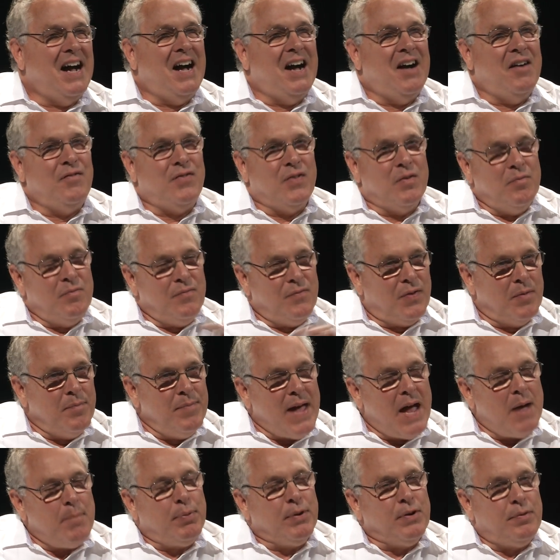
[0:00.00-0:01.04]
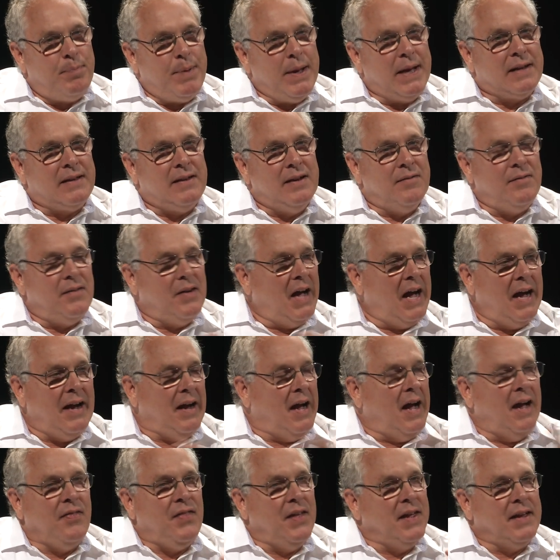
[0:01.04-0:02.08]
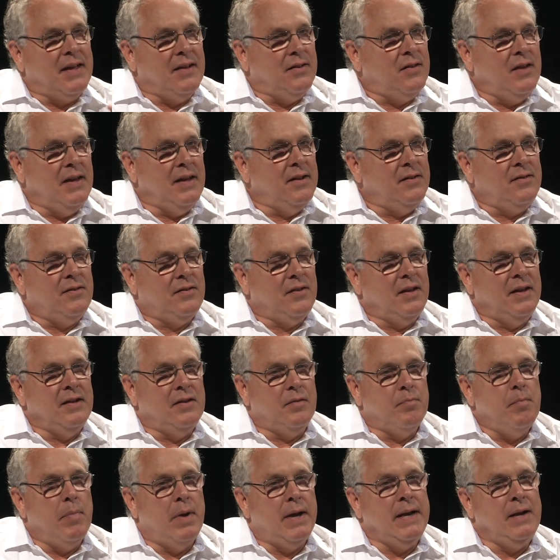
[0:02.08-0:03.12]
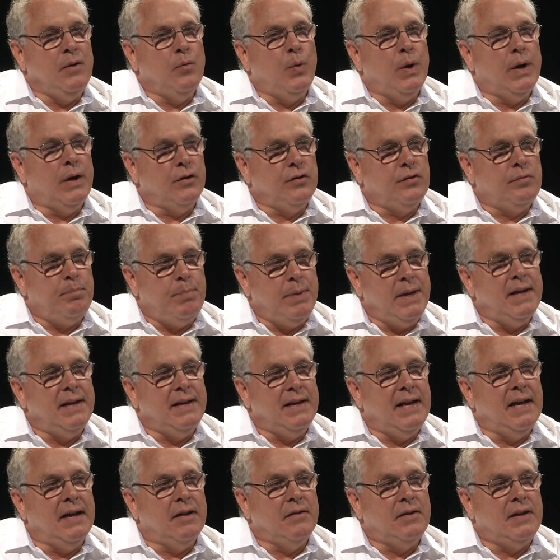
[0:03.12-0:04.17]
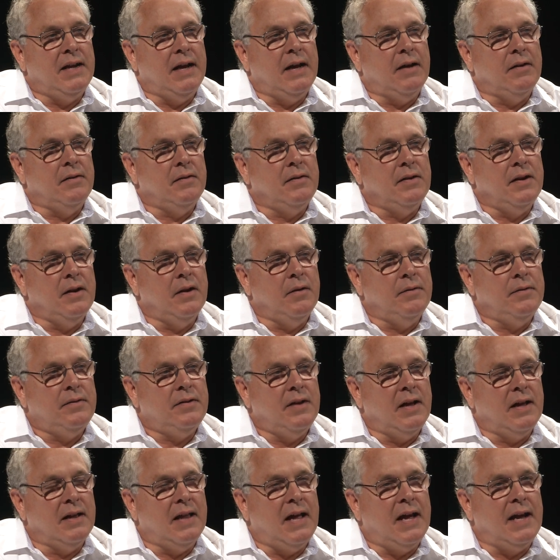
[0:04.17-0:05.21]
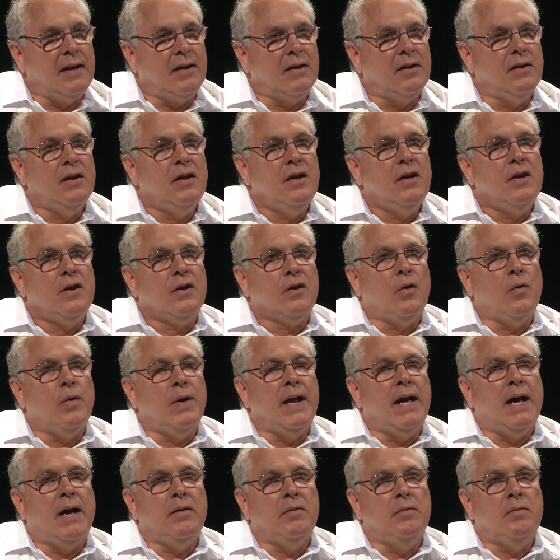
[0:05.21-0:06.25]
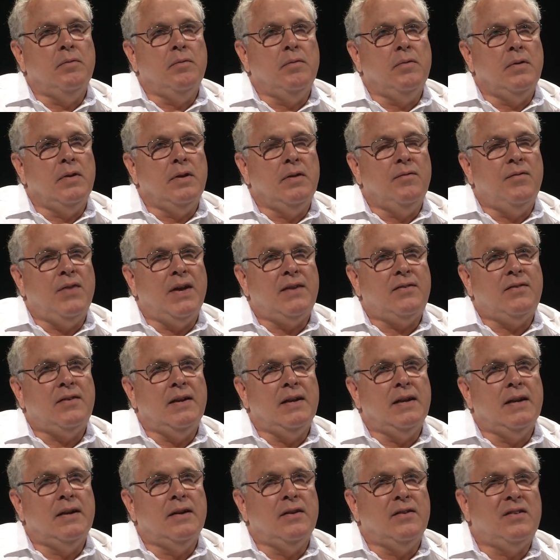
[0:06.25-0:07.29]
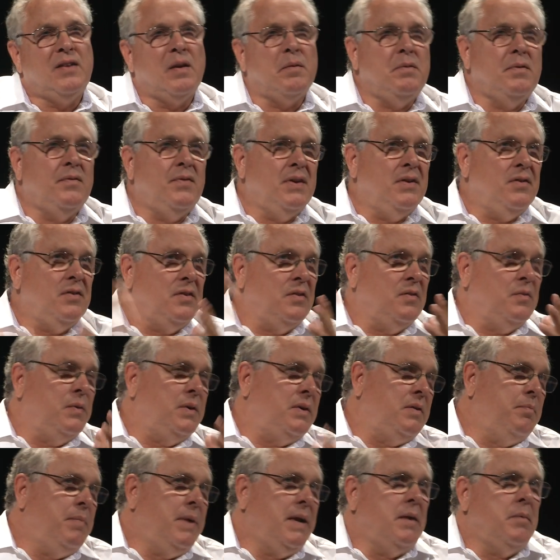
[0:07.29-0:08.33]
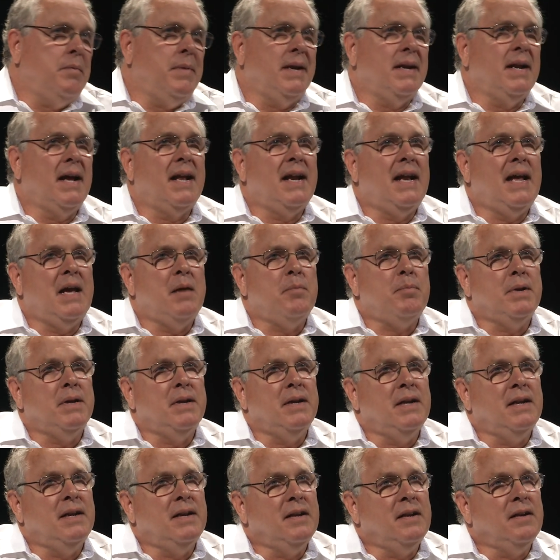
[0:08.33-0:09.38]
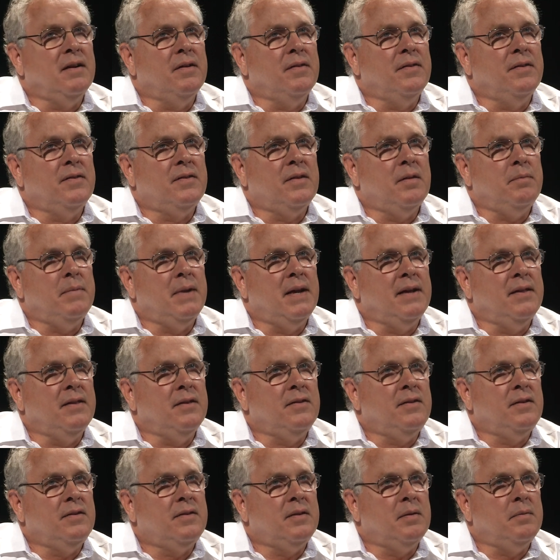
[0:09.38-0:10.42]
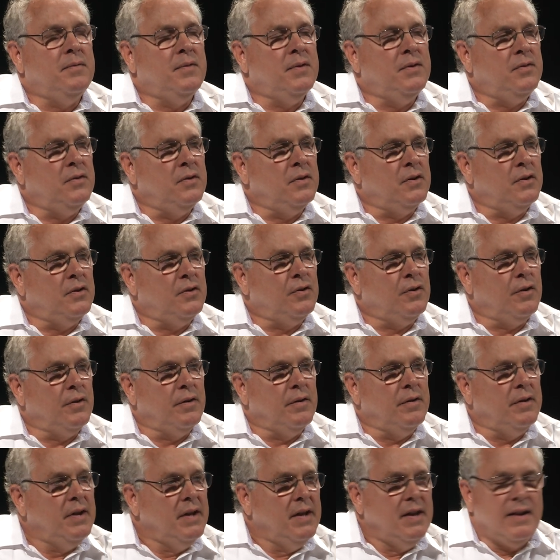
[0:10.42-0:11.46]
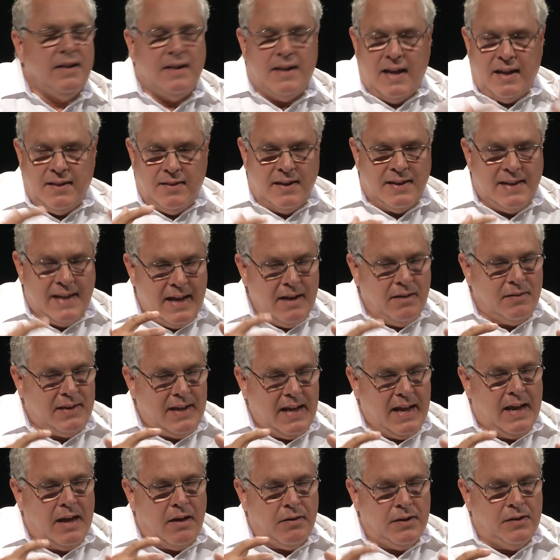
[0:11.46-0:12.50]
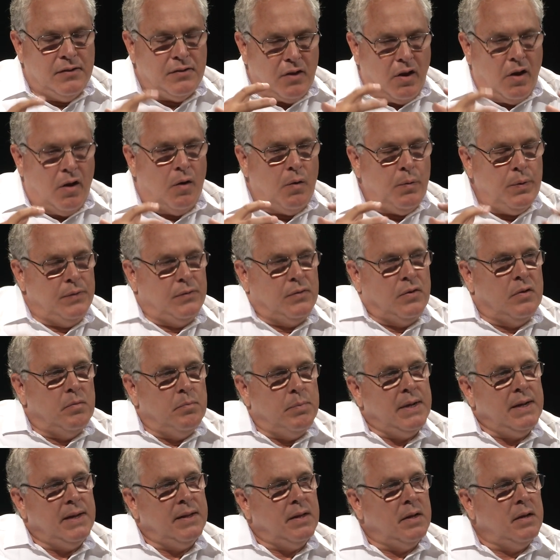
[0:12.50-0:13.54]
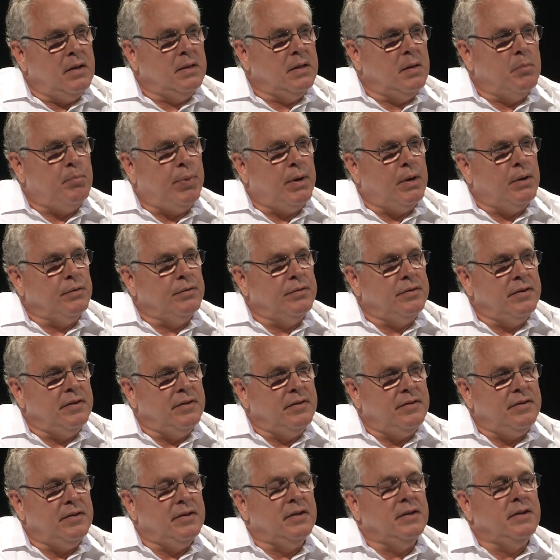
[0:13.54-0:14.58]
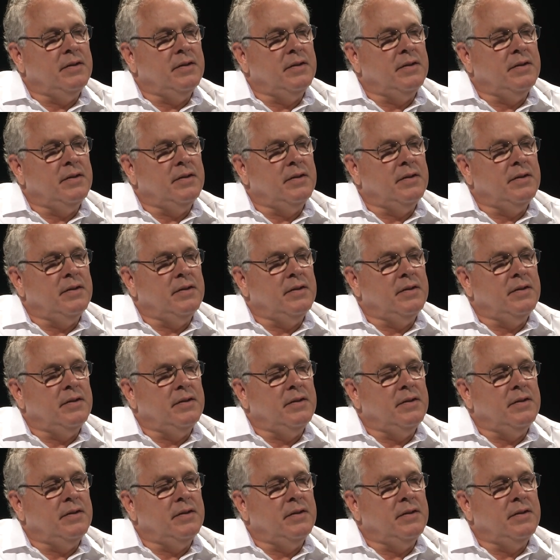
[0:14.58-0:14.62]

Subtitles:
from that perspective, I think it's money well spent downtown. It's not like going out and investing in a subdivision, which may or may not happen, and someday the subdivision could turn. The downtown is always going to be the pulse of the city.